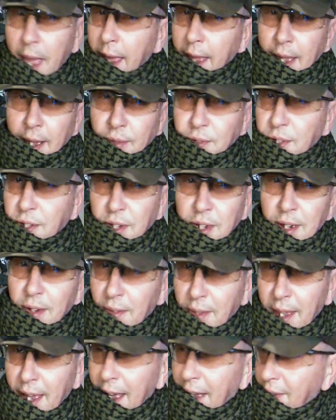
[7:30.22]
I had to
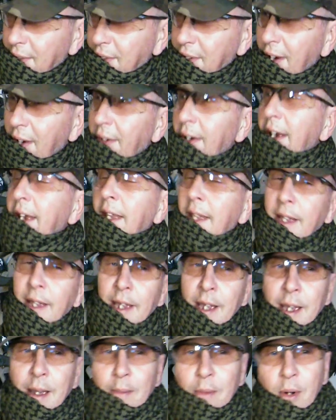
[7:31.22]
do that, sorry,
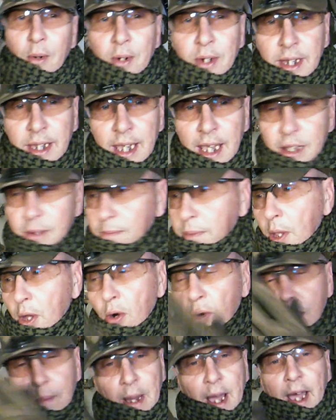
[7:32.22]
but with your gas
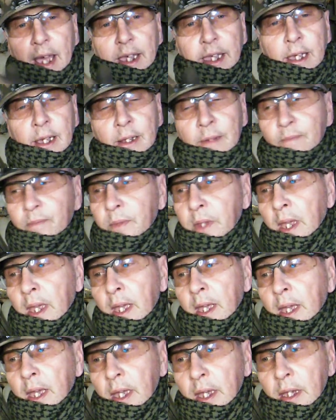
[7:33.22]
blowback,
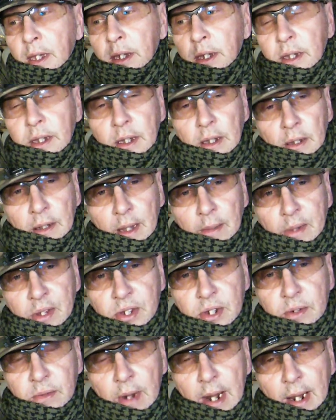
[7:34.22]

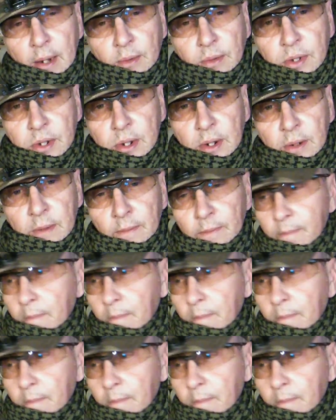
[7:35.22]
limited rounds.